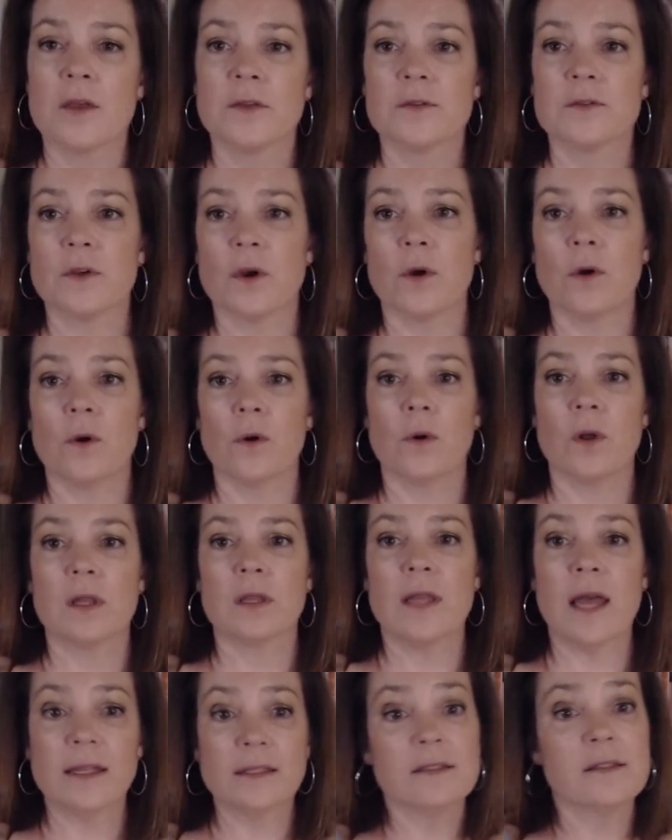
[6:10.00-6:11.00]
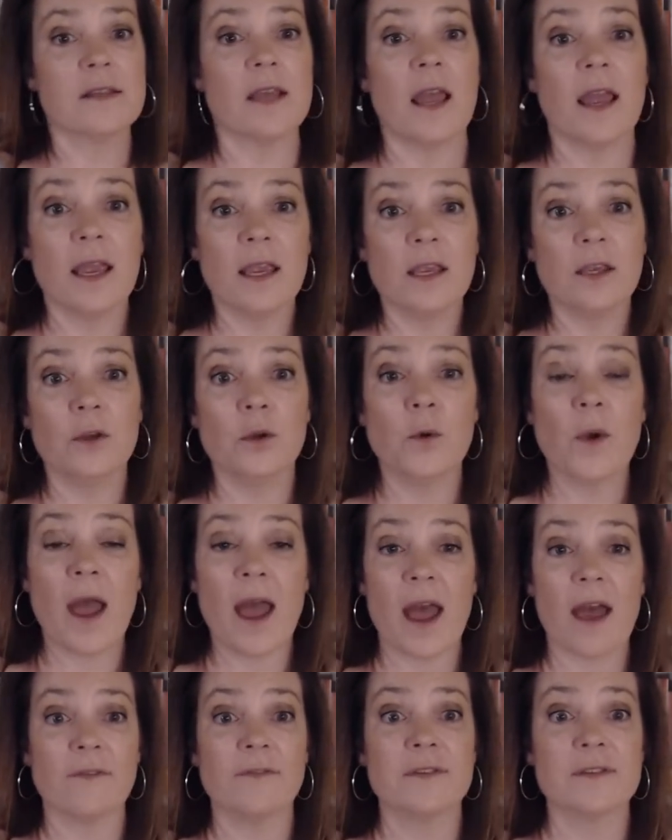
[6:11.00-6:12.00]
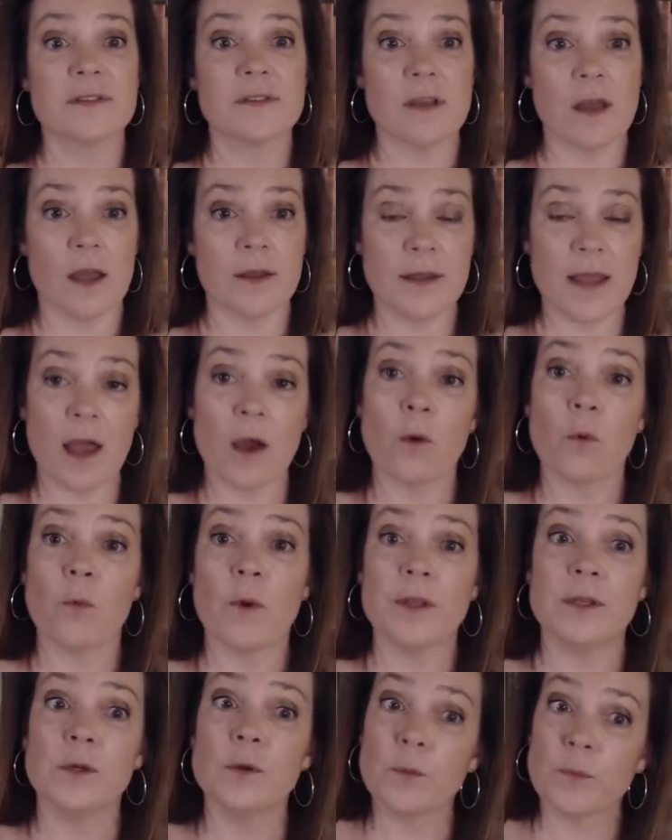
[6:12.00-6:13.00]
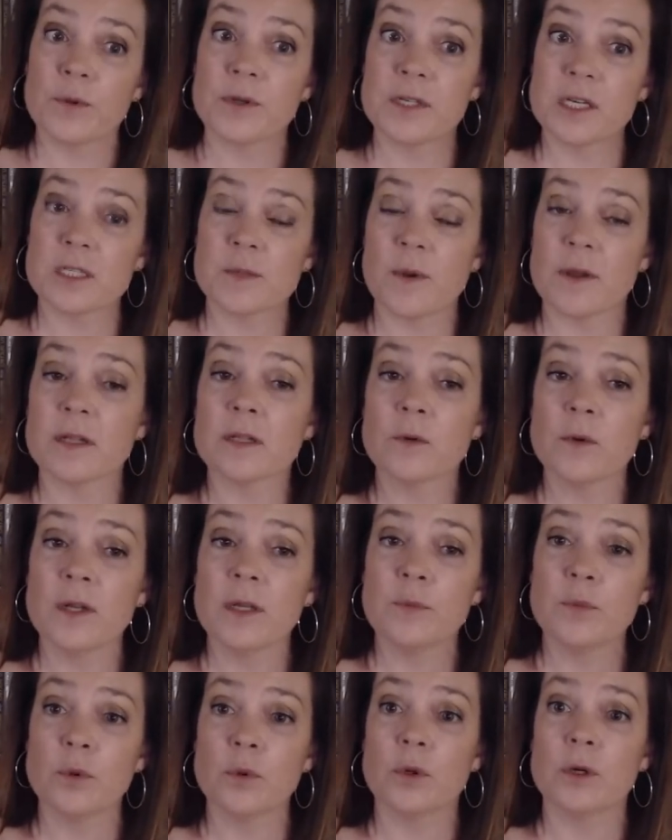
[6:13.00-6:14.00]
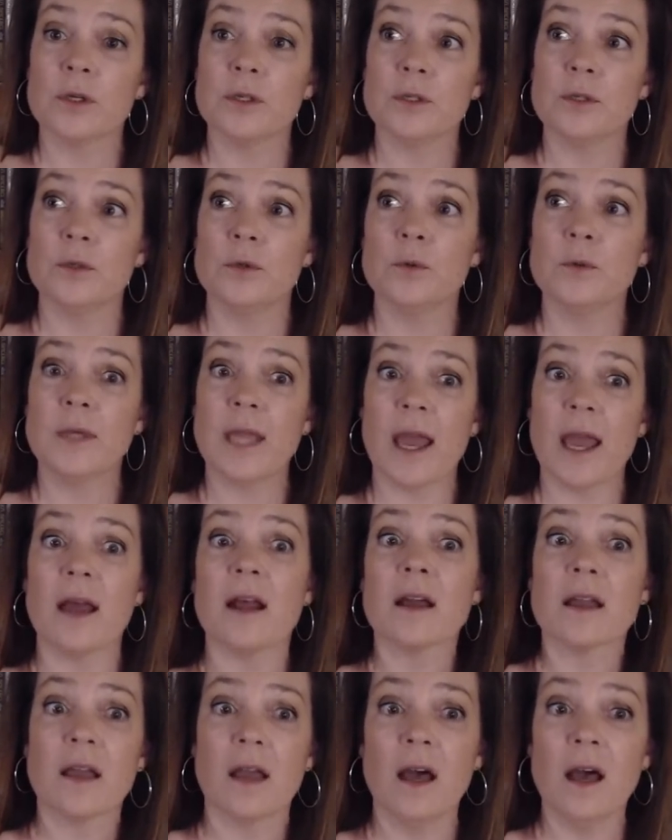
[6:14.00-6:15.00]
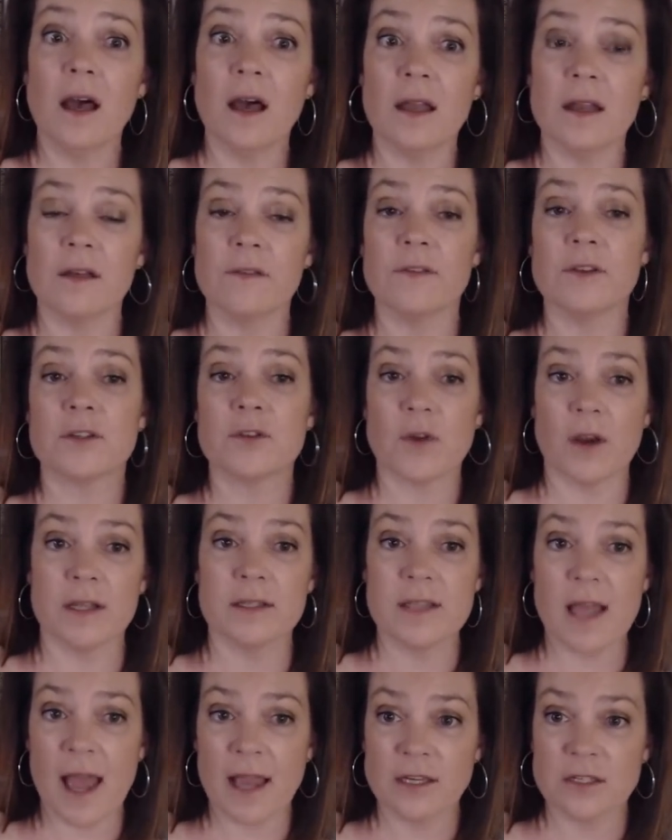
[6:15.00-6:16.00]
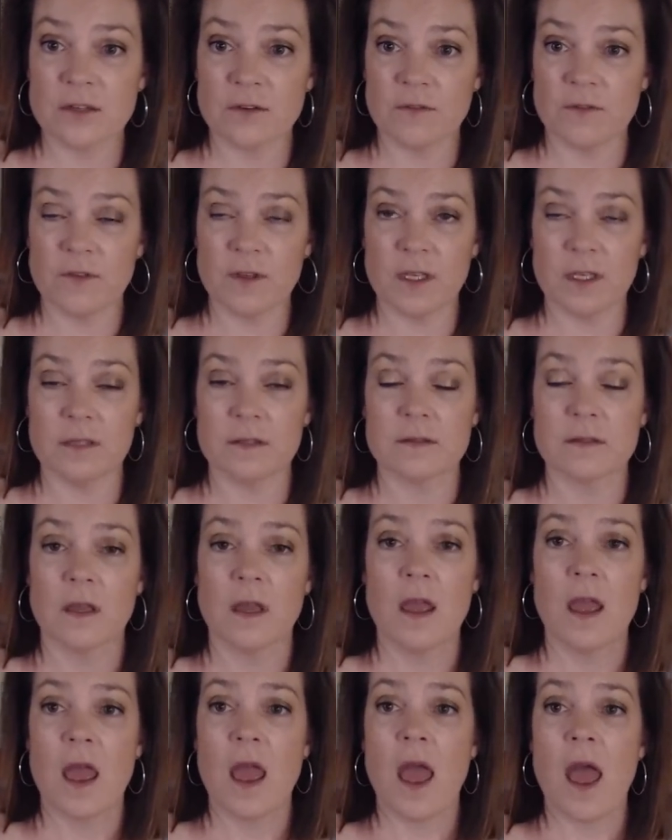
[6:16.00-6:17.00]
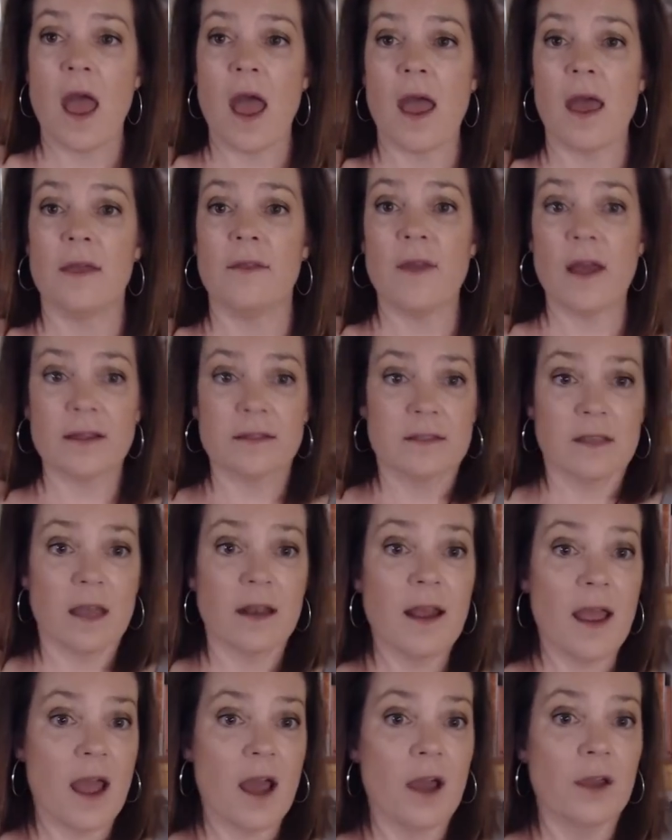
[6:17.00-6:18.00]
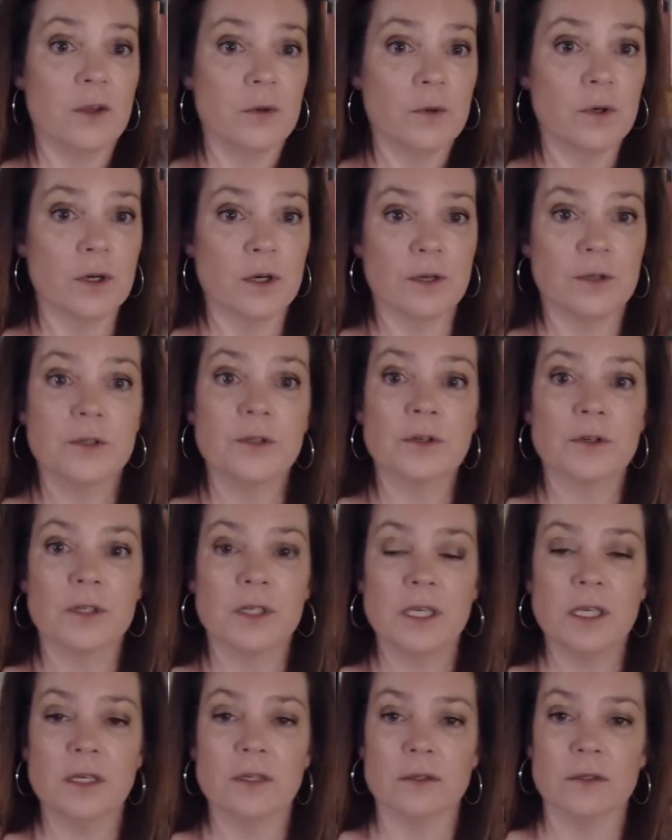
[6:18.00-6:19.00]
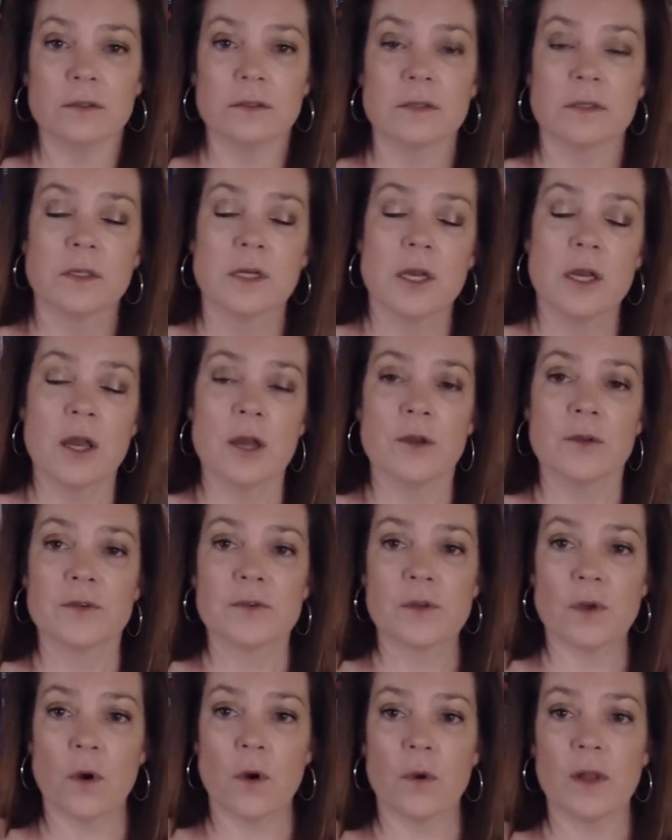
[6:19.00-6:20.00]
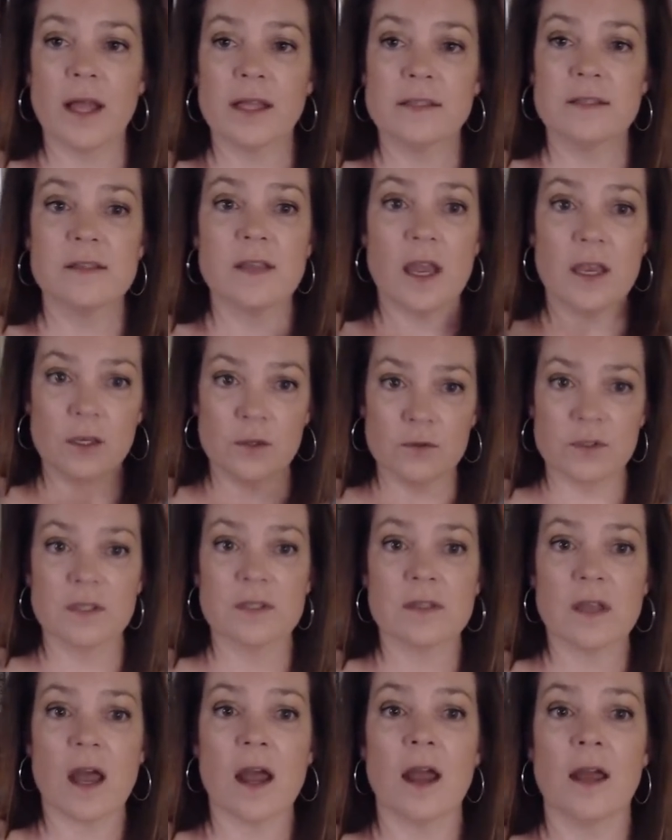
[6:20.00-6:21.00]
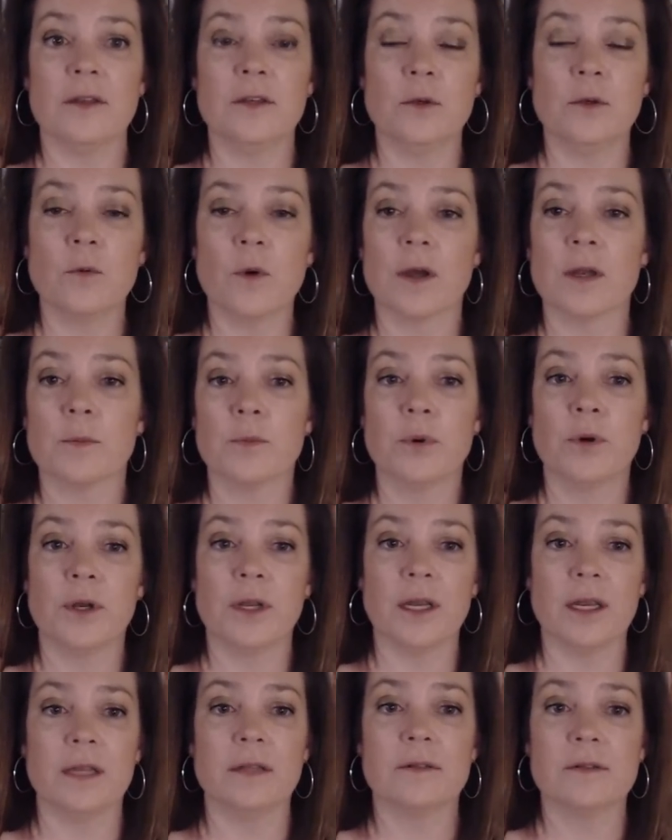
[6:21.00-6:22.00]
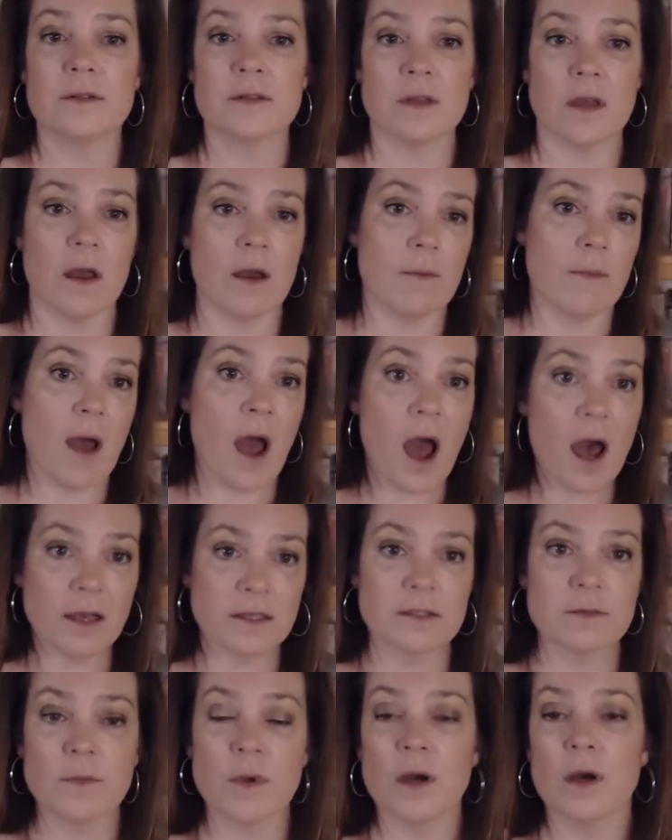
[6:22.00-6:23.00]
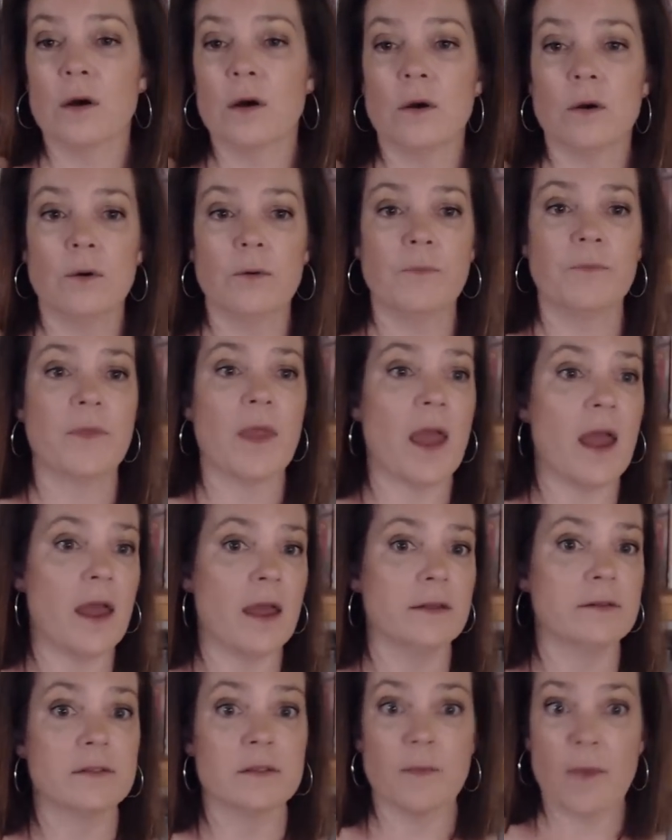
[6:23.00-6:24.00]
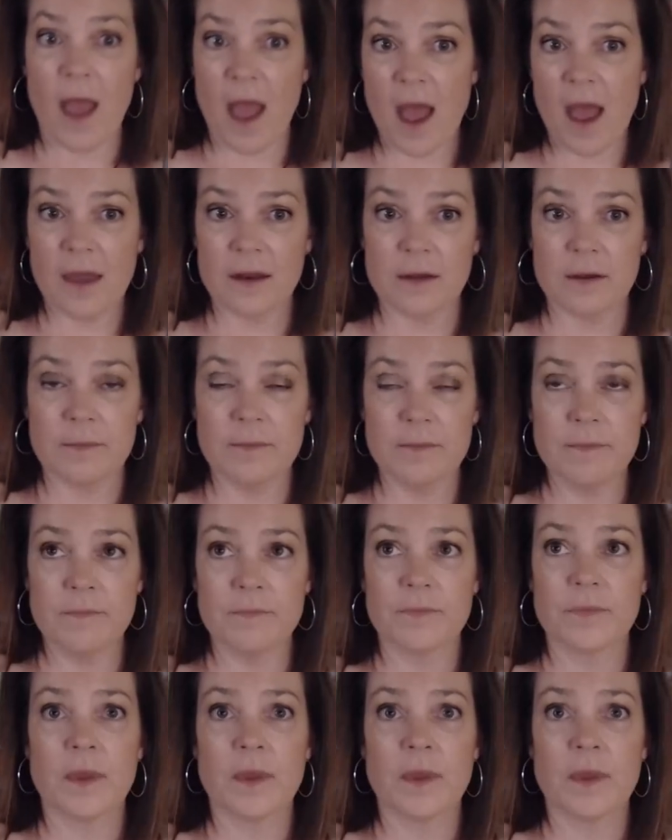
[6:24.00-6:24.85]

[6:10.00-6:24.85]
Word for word: So let's say you have now when you participate in liquidity pool, you get a cut of the transaction fees, and that's kind of how you earn your yield. So let's say you decide you want to put in some Osmo and some Atom.